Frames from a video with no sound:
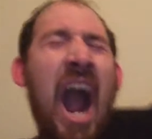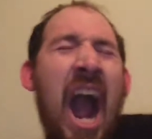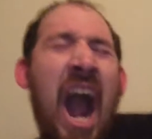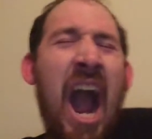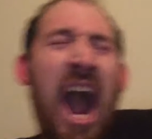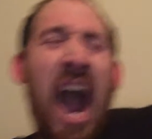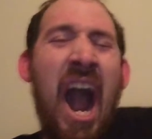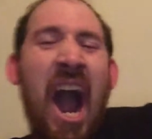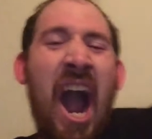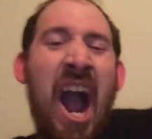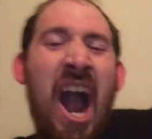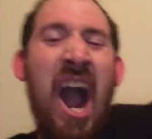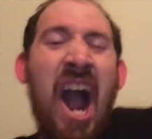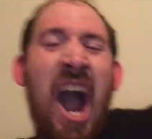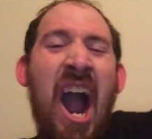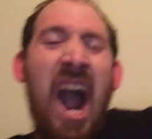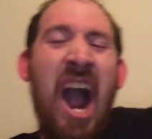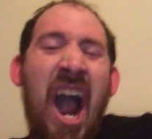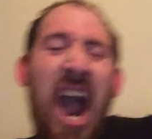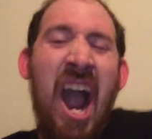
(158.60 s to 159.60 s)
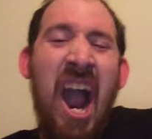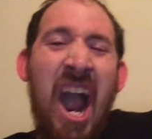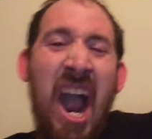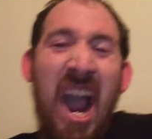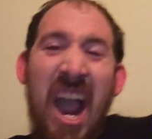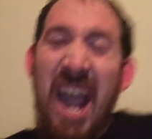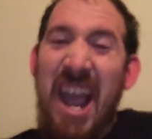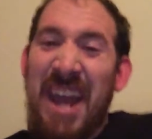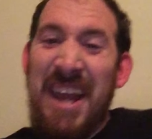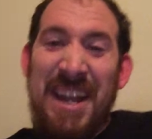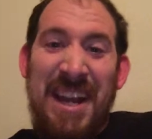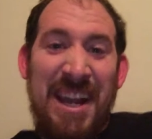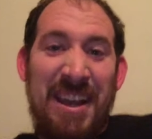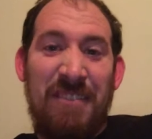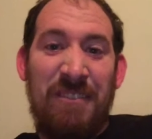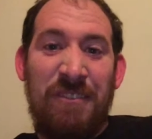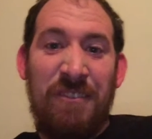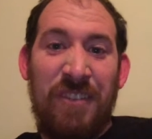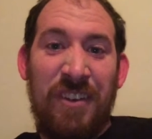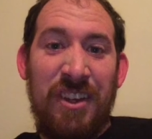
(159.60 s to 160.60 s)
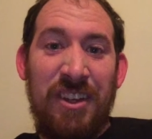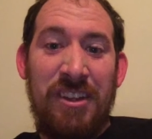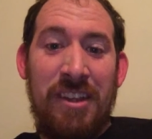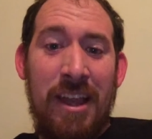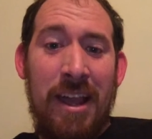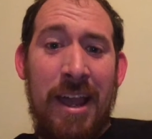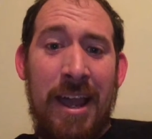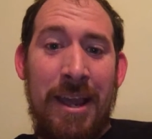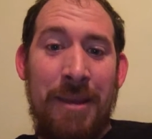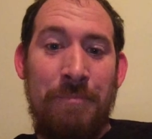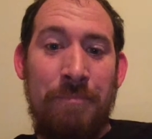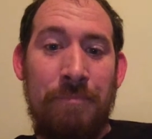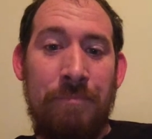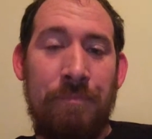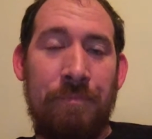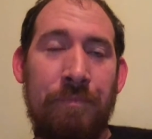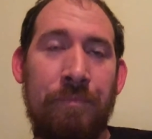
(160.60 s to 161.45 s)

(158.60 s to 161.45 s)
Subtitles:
And have a fun time.